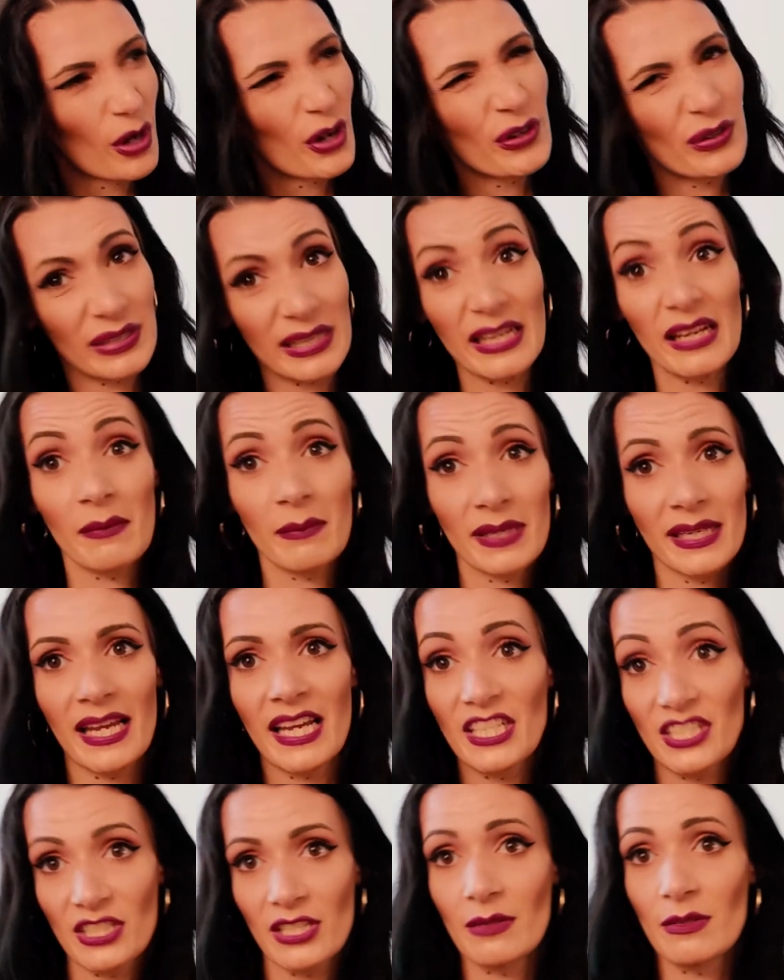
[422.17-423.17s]
Only, I mean,
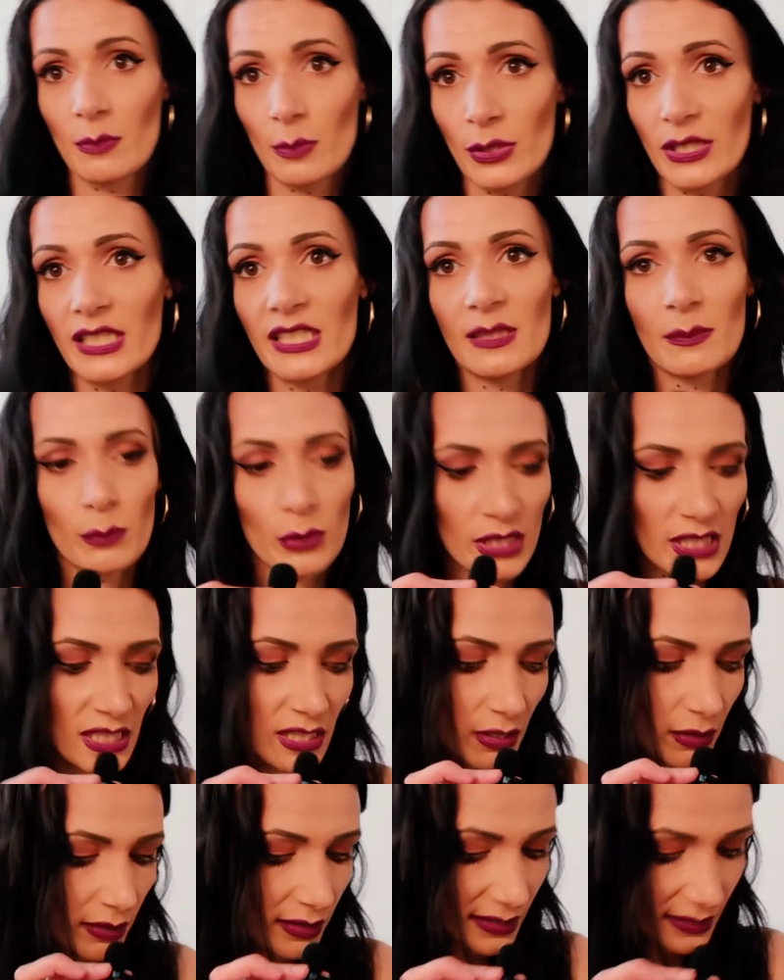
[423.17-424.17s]
H&M's pretty
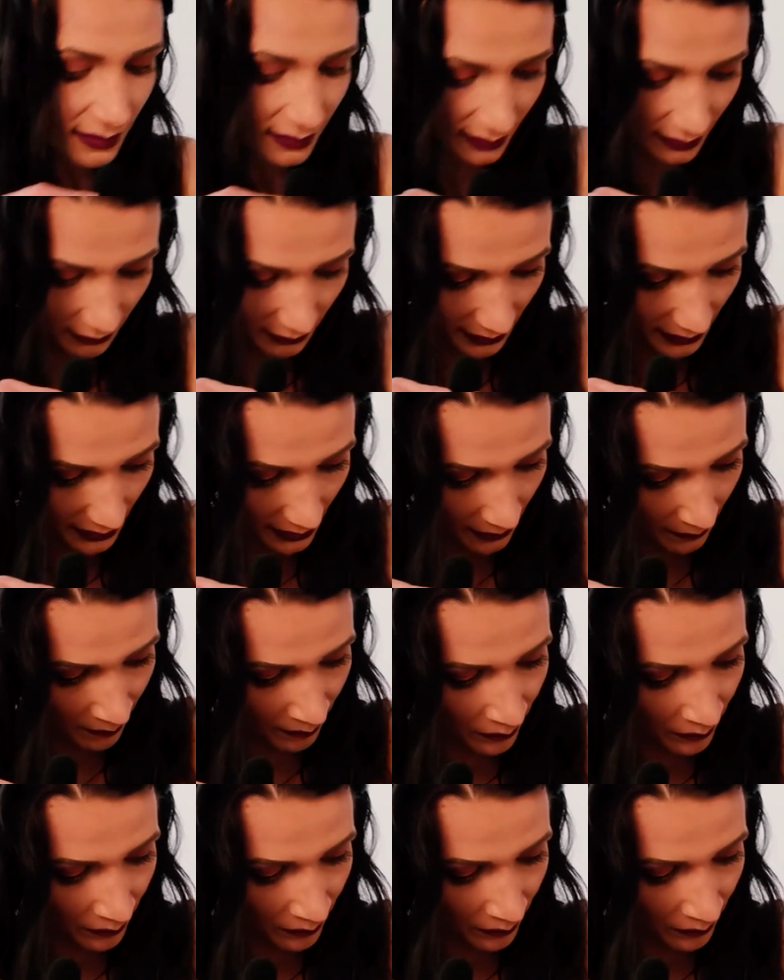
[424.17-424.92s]
solid, isn't it, really?